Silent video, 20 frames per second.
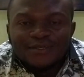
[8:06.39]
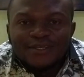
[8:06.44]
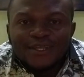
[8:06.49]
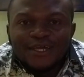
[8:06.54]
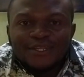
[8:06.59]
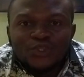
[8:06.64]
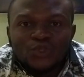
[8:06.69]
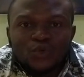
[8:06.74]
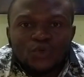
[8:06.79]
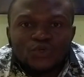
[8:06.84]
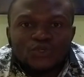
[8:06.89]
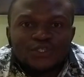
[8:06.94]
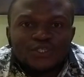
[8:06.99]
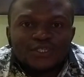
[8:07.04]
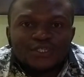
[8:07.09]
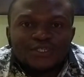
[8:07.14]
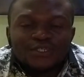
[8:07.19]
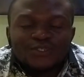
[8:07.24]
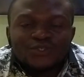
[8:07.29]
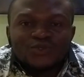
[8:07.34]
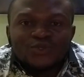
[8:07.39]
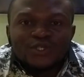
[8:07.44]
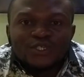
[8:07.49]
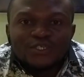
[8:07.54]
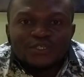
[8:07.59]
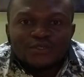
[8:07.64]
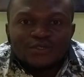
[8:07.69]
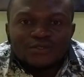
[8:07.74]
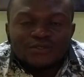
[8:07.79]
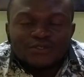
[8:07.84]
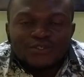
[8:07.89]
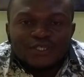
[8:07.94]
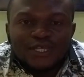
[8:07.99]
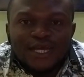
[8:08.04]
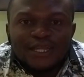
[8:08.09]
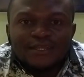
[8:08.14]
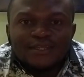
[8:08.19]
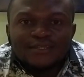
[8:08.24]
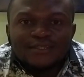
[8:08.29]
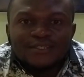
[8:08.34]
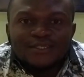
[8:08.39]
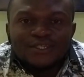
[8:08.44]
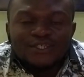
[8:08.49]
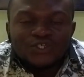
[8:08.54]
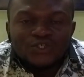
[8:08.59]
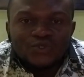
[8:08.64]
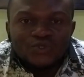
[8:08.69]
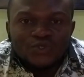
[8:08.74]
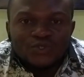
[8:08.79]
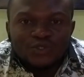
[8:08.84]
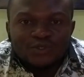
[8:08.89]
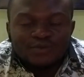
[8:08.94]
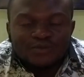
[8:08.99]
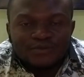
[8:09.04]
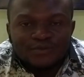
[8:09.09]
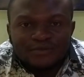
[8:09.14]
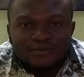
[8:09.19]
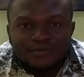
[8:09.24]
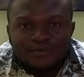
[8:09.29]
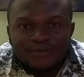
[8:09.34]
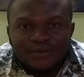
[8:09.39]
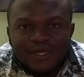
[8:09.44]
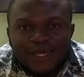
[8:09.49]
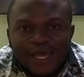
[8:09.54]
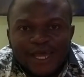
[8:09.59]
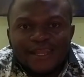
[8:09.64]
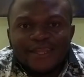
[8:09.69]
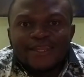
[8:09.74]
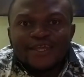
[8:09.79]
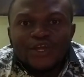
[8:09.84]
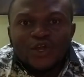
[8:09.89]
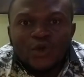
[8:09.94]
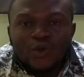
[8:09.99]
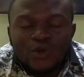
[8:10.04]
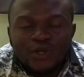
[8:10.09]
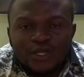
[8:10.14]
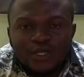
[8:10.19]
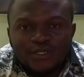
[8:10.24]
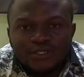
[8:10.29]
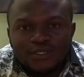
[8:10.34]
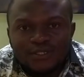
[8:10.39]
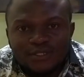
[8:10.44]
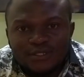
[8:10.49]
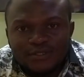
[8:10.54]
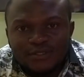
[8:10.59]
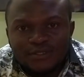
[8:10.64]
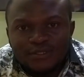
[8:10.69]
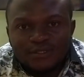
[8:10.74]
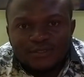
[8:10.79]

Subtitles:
they are toxic to the cells and the tissues and the organs.